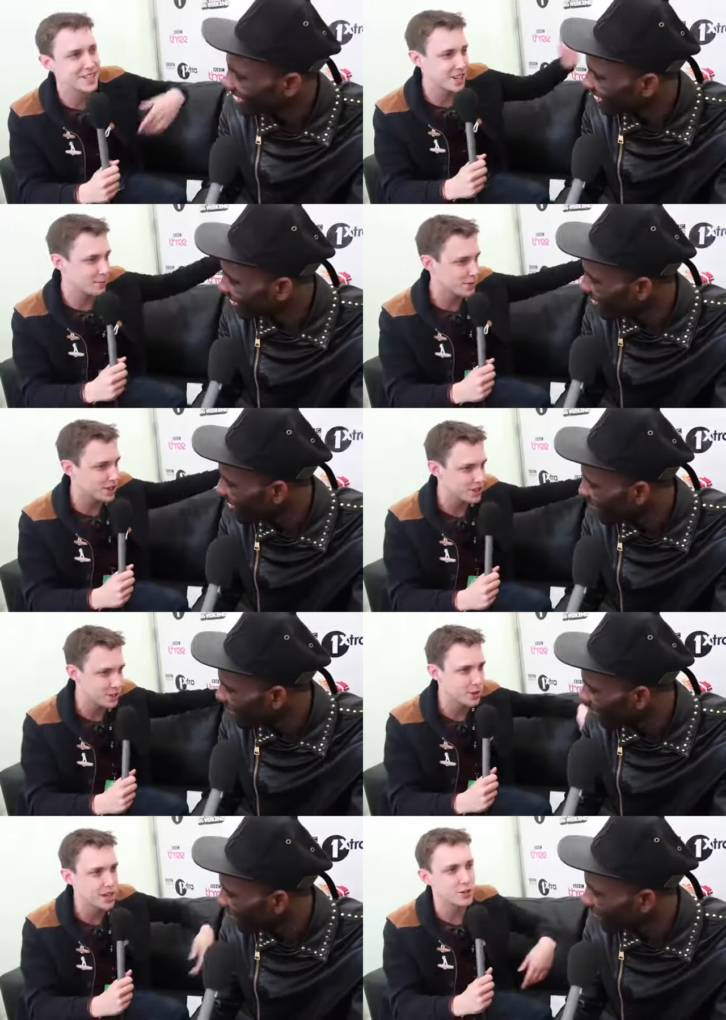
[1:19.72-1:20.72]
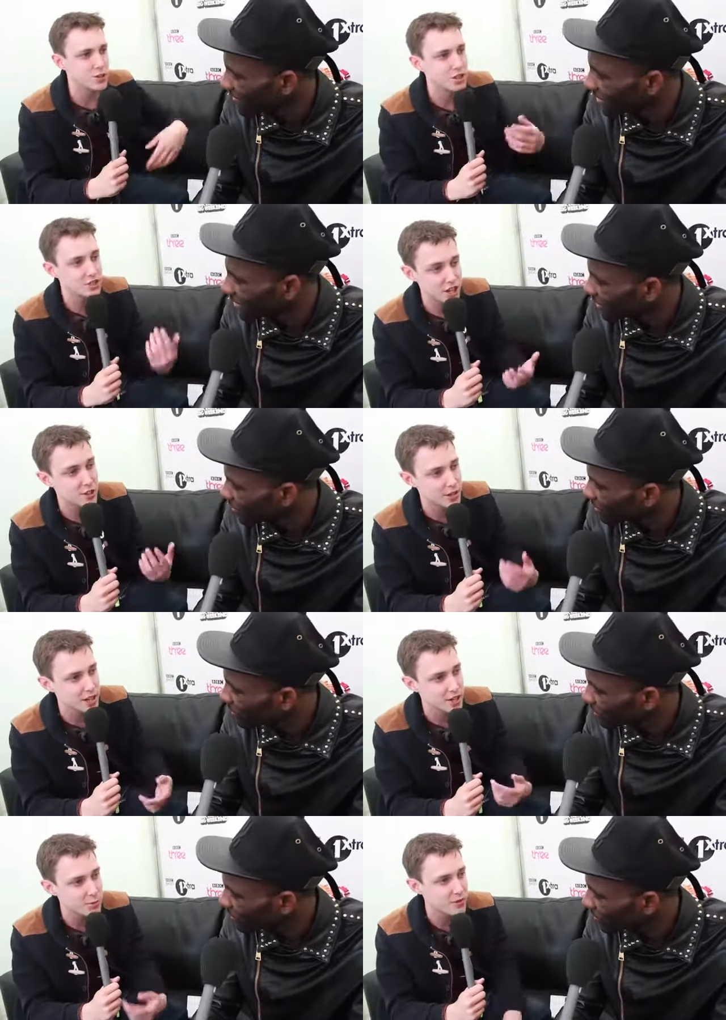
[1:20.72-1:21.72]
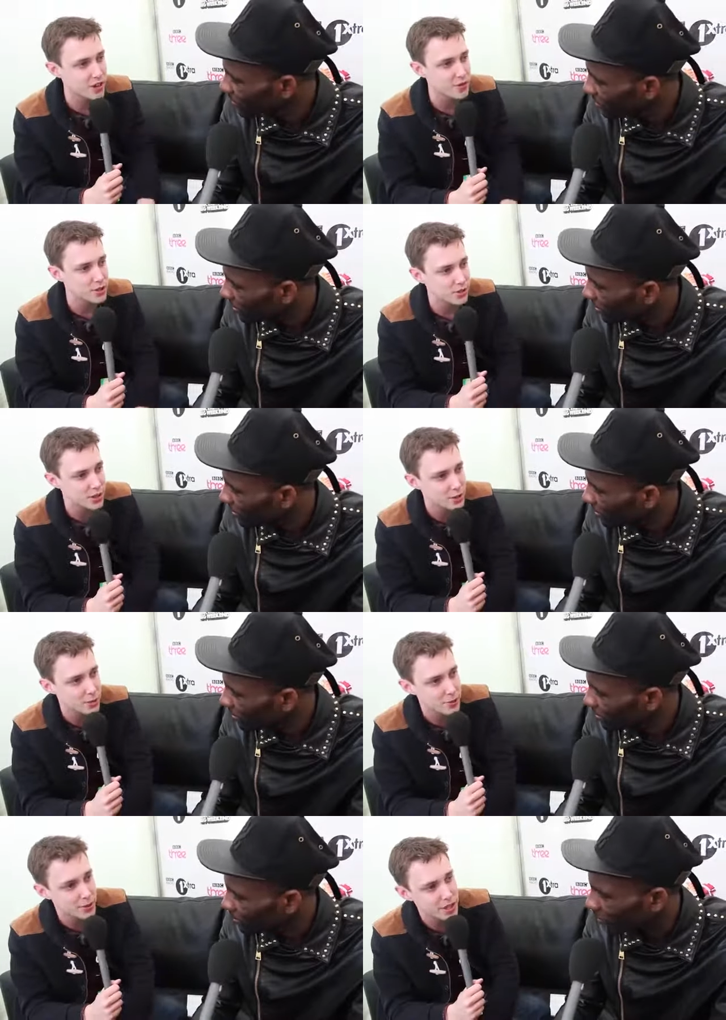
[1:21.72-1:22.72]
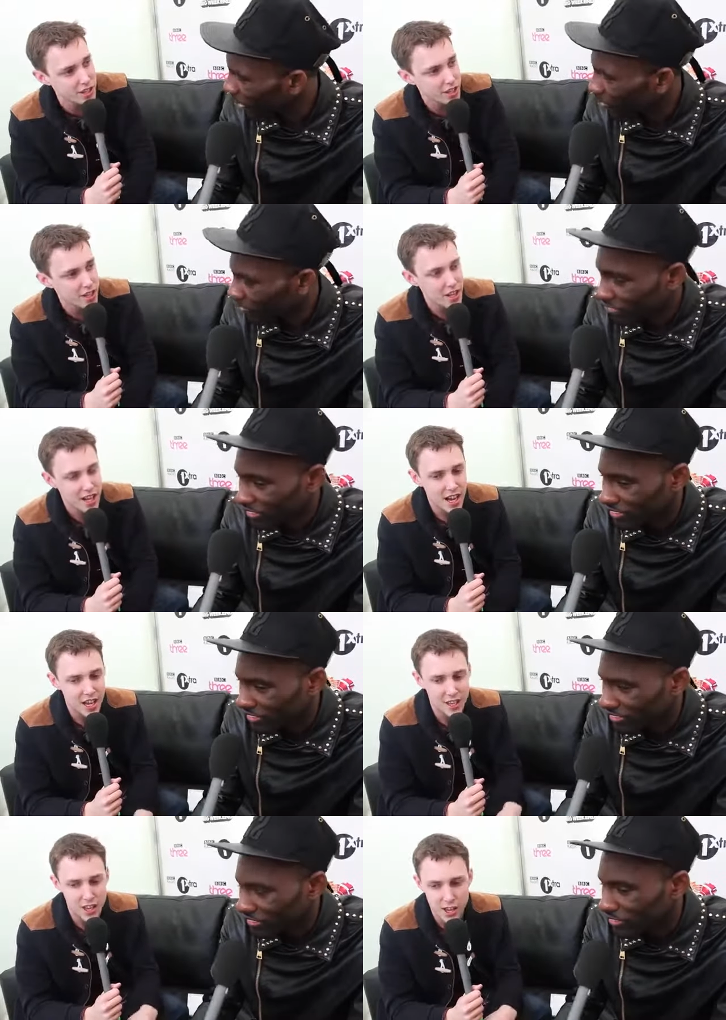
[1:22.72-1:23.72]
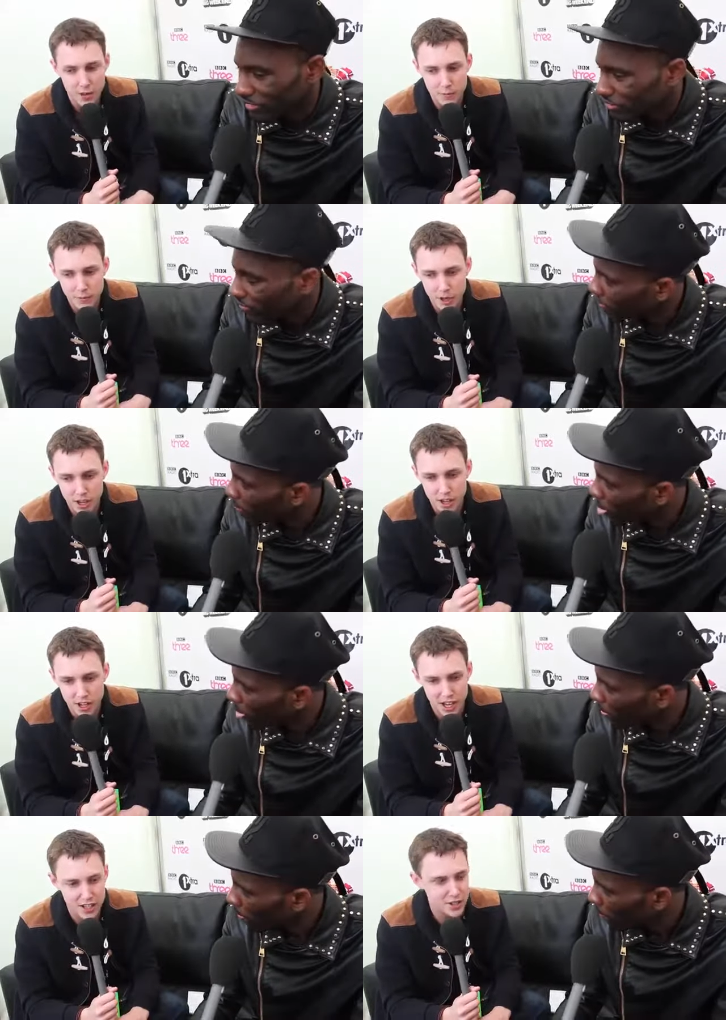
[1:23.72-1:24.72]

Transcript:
Speaker 1: the same thing to someone else. Yeah. It, genuinely, it's my favourite song at the moment. Wow, thanks. And um, yeah,